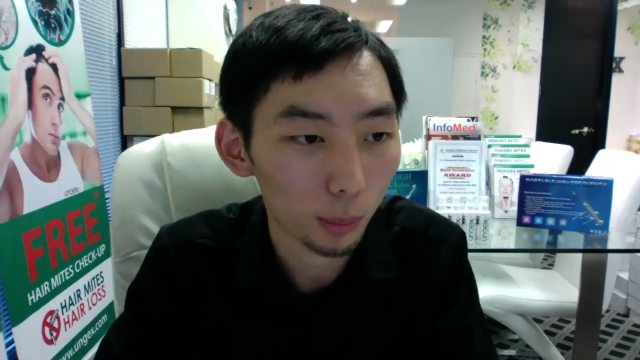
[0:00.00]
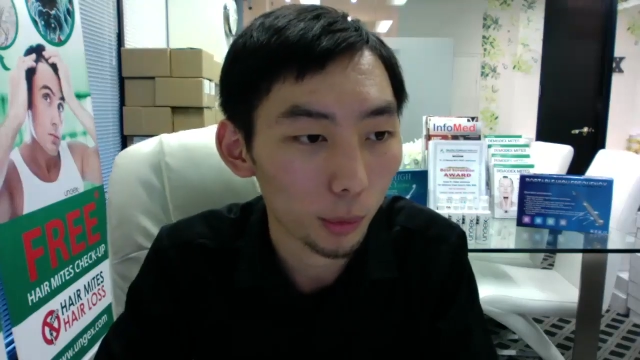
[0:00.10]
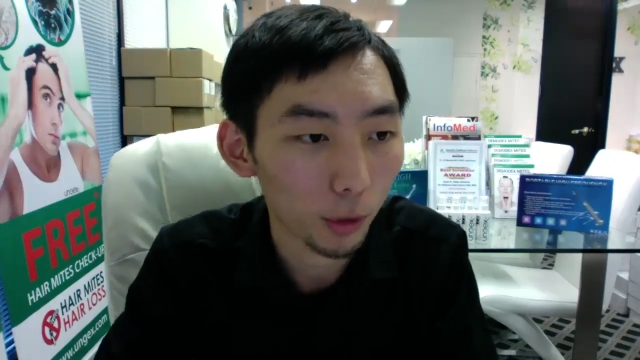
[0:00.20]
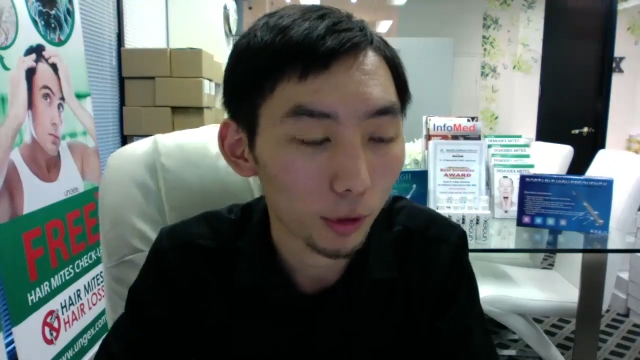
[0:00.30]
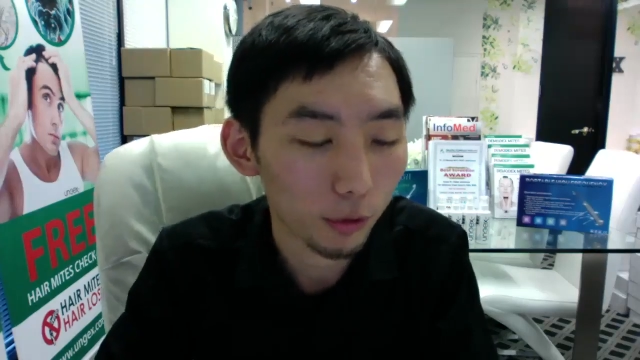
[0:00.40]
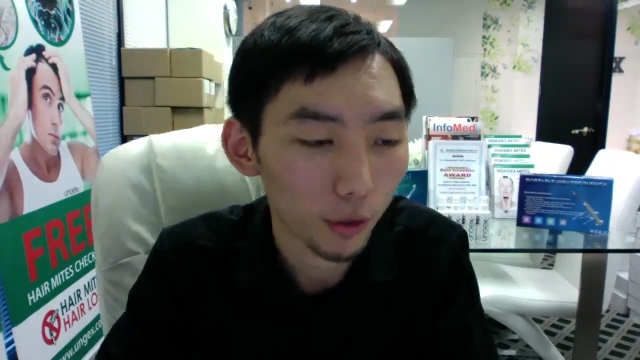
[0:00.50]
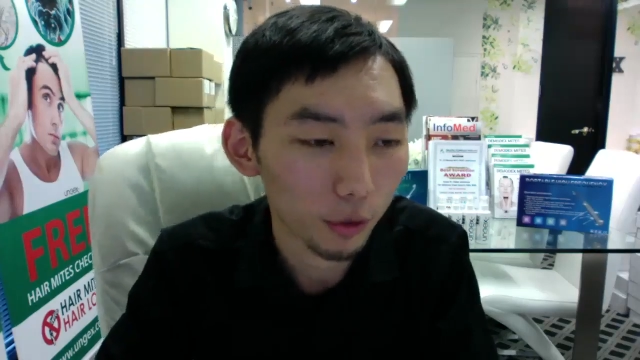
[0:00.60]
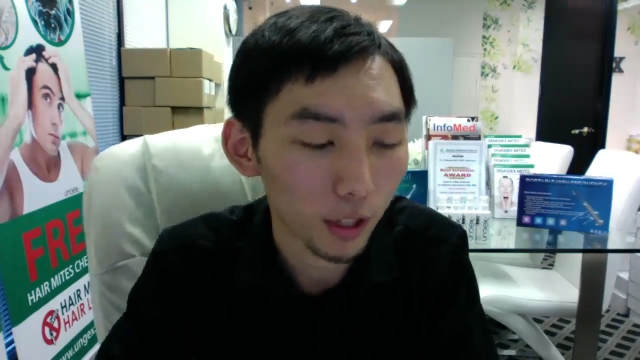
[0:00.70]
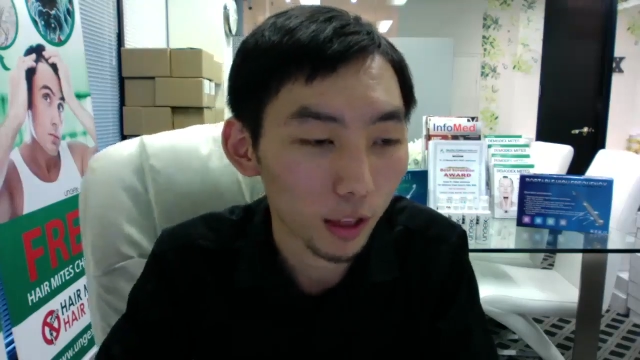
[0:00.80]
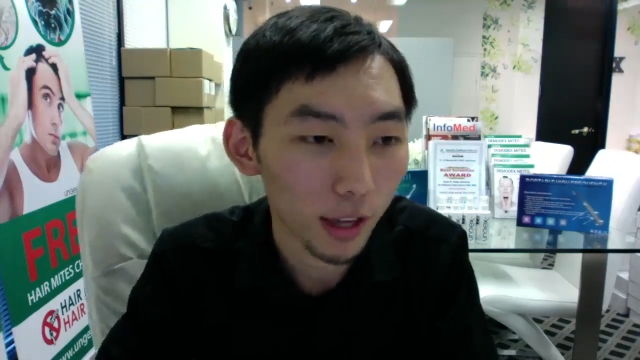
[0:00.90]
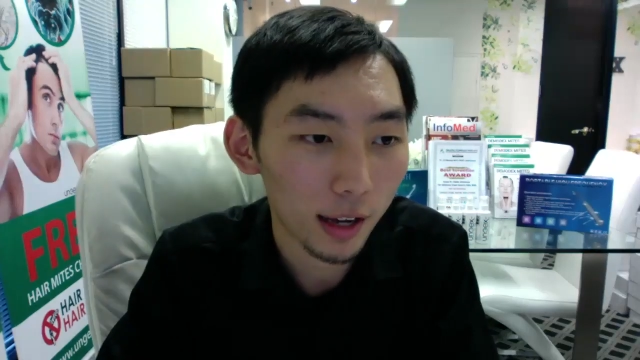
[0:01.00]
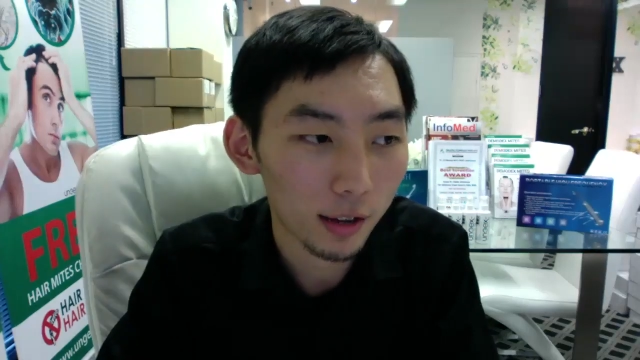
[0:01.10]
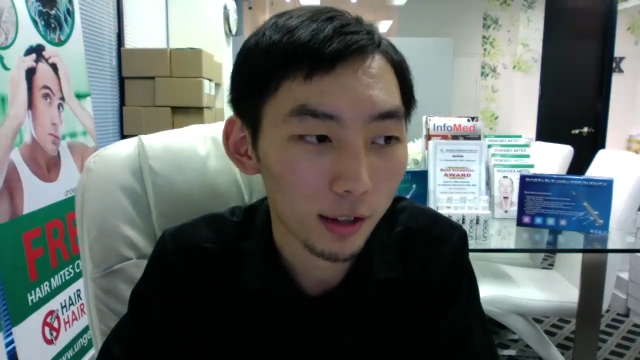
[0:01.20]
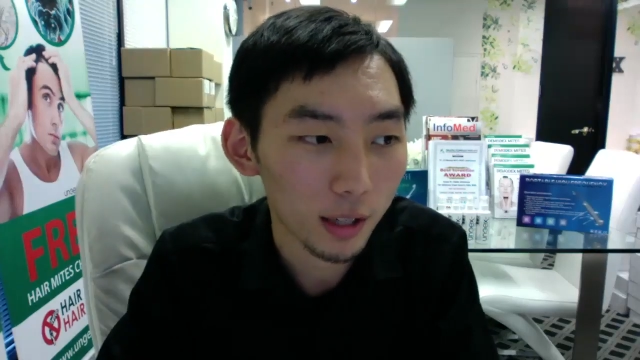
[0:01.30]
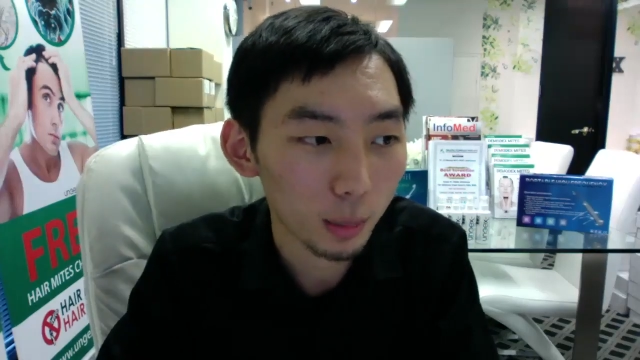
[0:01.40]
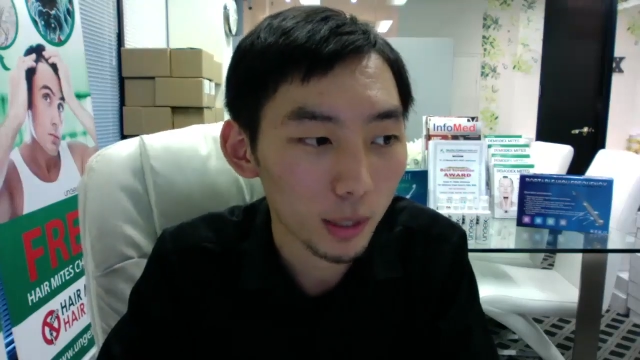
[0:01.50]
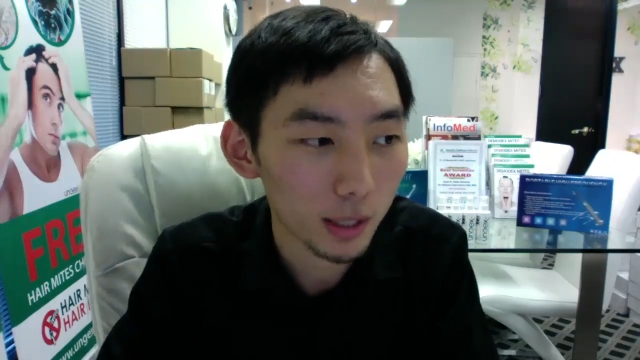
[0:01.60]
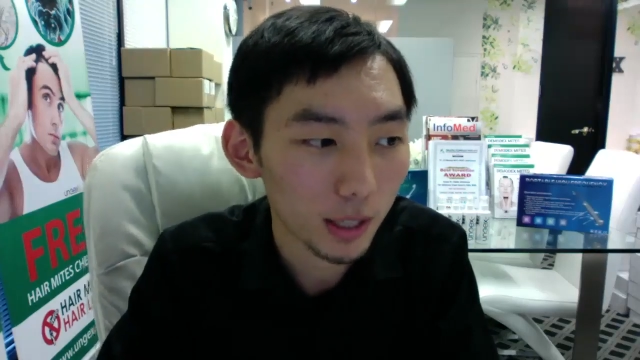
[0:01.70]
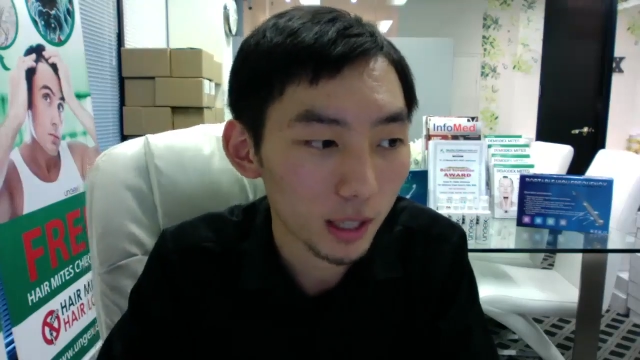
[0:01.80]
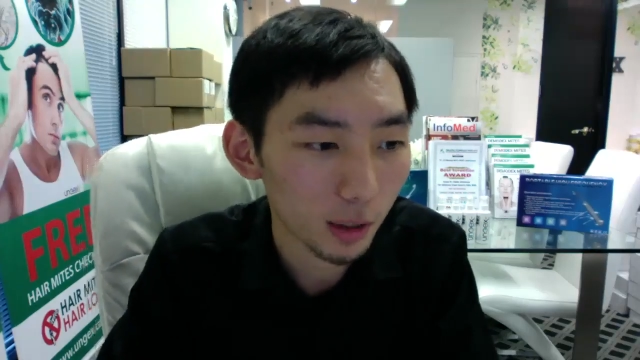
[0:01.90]
more than 50,000
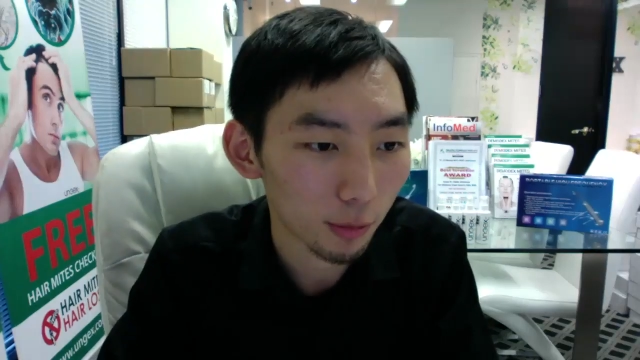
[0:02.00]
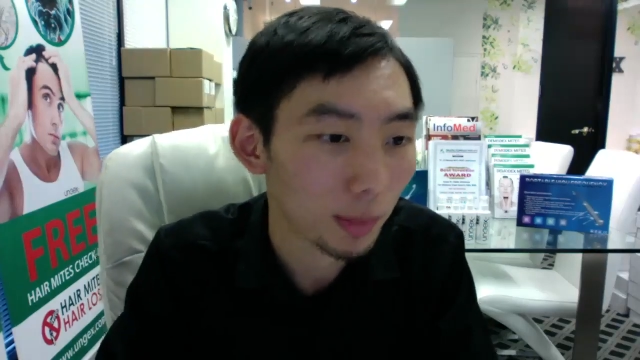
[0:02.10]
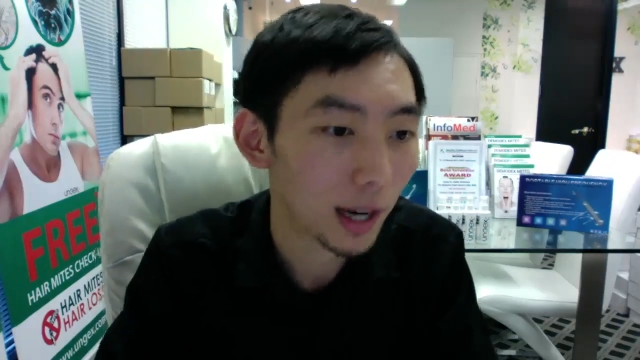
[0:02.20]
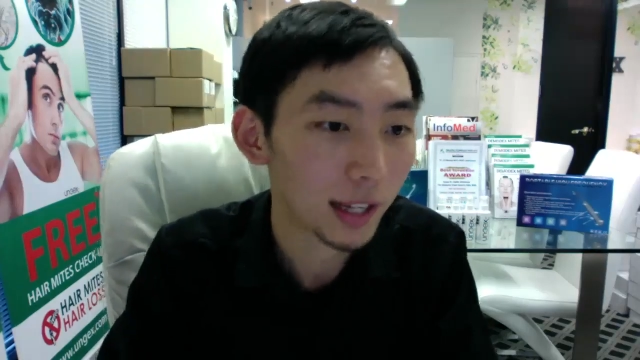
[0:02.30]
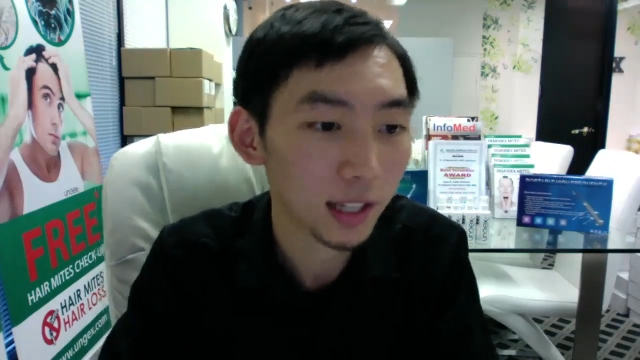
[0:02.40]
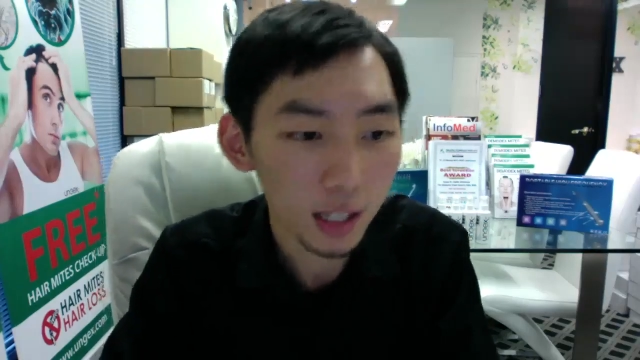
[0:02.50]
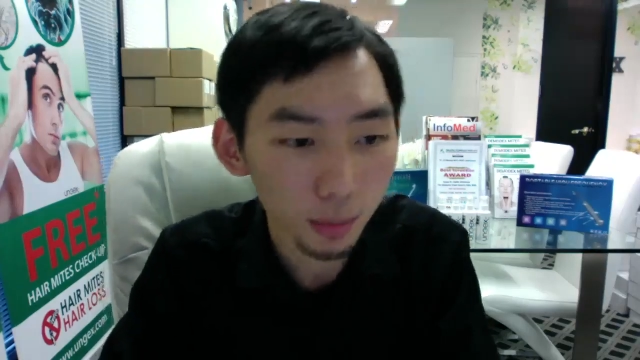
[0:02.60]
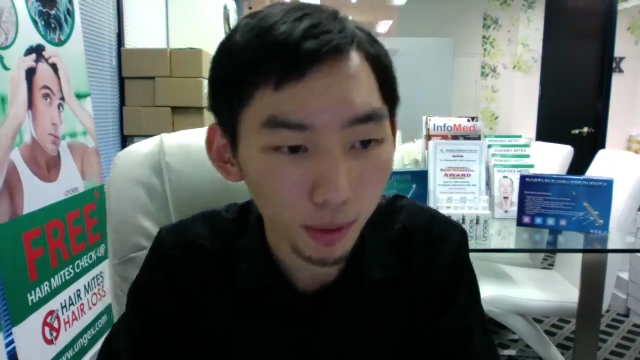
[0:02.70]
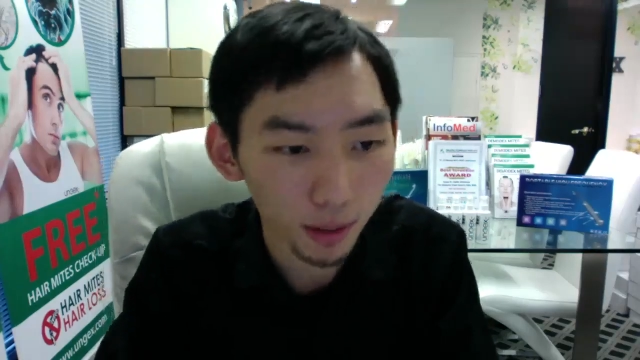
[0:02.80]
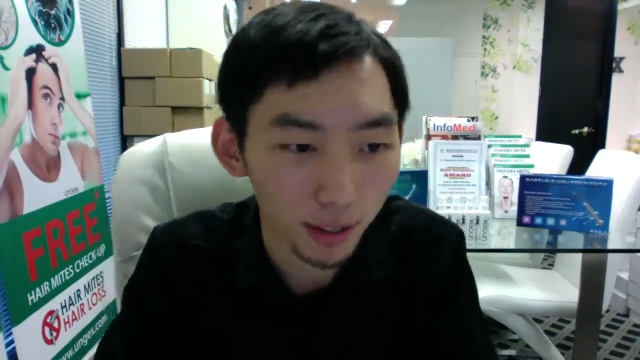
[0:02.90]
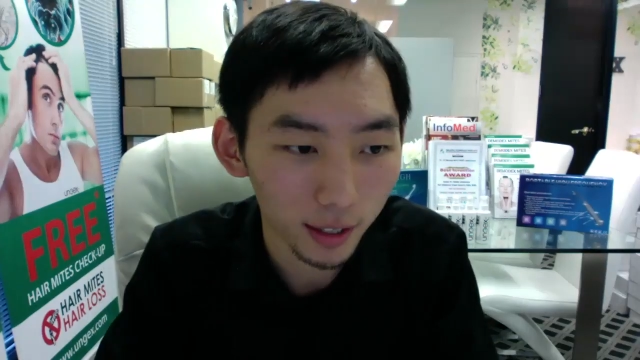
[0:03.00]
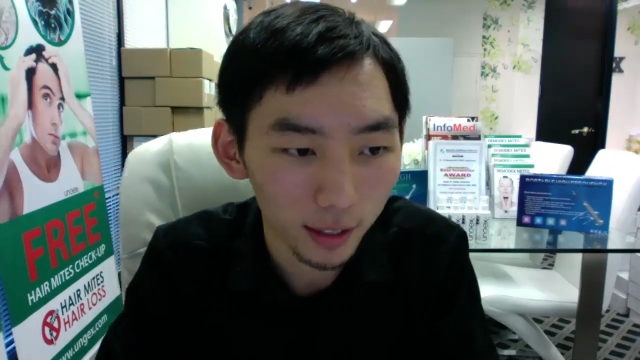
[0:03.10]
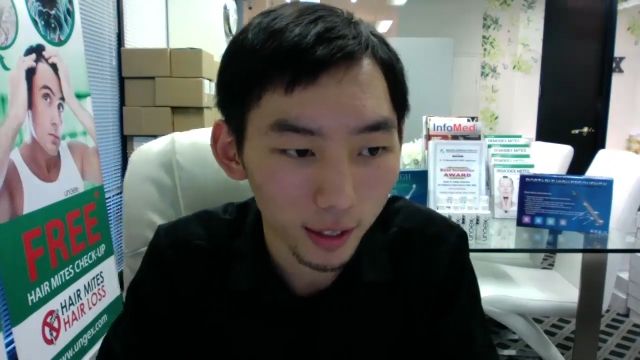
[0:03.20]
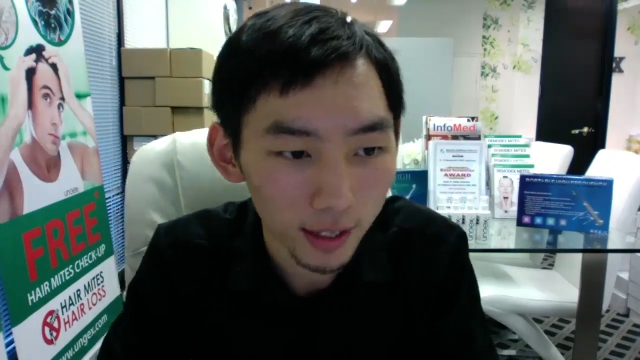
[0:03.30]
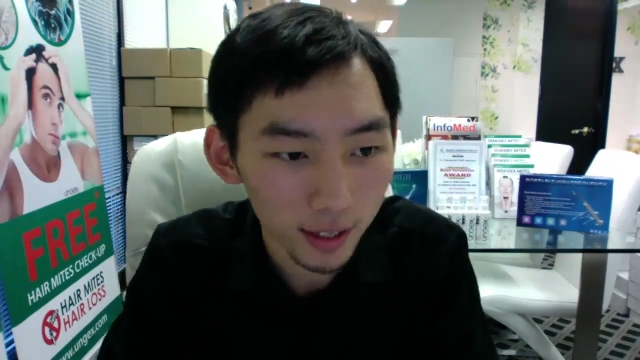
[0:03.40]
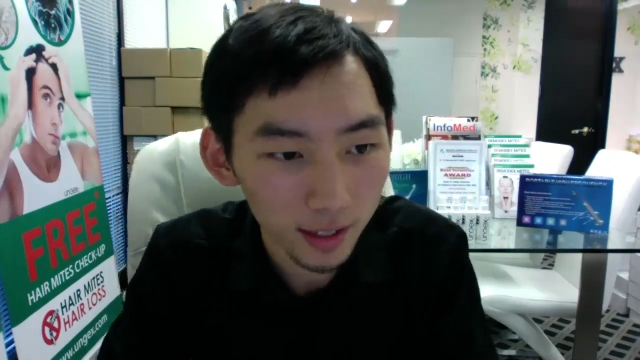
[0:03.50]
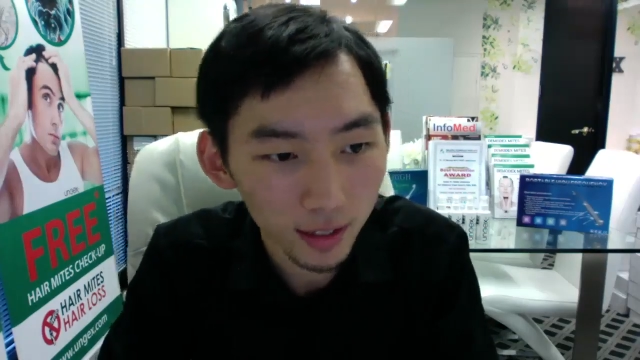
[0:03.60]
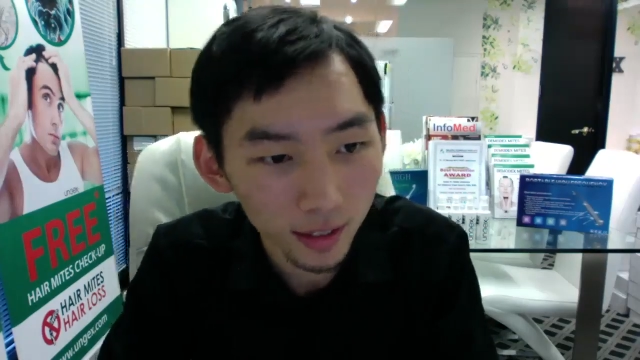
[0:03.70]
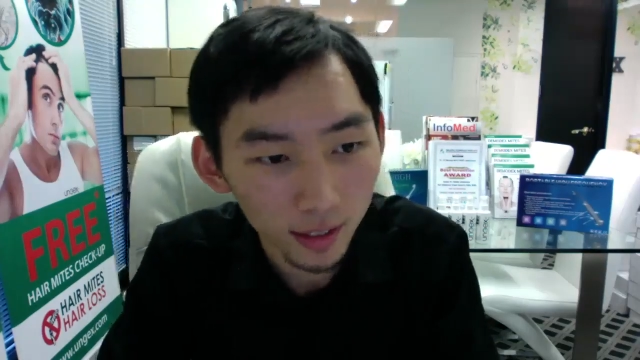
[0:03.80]
species of mites, but like it's